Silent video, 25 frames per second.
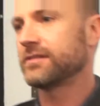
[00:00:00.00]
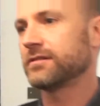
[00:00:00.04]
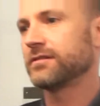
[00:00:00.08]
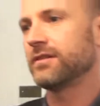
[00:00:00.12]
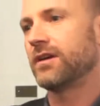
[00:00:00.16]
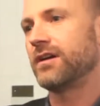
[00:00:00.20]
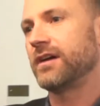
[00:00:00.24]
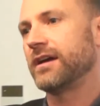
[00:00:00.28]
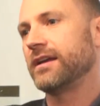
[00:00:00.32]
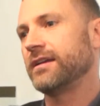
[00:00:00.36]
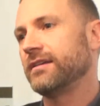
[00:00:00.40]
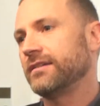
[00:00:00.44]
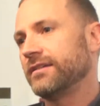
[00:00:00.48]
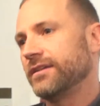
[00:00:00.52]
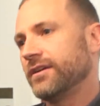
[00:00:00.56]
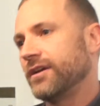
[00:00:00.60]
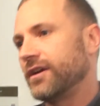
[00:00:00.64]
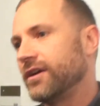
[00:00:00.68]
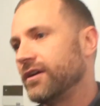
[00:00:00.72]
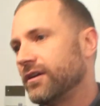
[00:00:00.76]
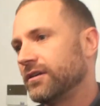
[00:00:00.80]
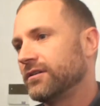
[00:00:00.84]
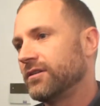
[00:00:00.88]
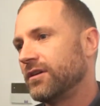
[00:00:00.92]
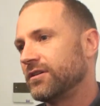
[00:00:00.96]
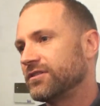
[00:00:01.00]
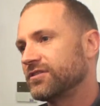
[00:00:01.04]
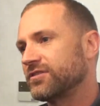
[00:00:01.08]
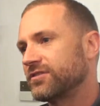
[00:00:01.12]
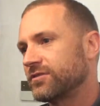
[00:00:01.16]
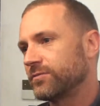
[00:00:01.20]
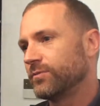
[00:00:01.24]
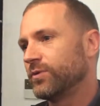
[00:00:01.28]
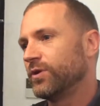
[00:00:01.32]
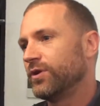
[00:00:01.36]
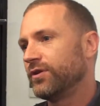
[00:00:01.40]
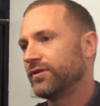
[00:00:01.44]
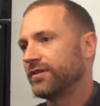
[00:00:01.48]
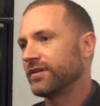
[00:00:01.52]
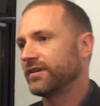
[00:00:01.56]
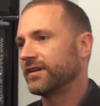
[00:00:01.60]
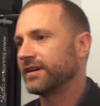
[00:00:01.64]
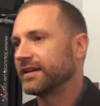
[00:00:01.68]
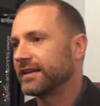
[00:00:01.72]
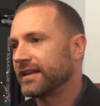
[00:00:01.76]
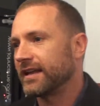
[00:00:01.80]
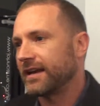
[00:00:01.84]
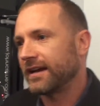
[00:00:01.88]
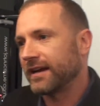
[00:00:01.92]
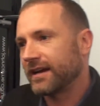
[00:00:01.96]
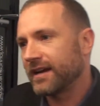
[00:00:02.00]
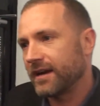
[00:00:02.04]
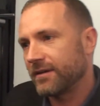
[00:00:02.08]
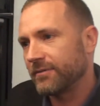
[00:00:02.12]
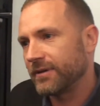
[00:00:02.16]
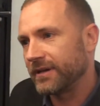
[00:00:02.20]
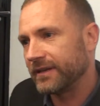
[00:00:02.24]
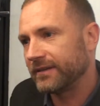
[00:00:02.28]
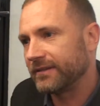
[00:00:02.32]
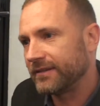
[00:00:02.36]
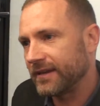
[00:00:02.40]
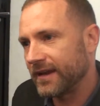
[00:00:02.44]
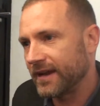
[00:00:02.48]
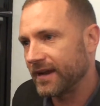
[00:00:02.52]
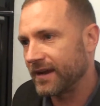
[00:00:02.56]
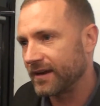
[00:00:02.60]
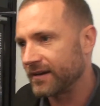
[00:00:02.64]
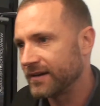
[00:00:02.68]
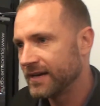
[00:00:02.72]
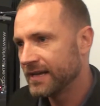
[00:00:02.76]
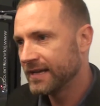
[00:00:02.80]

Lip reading: light, you know, a lot smoother and then coming down,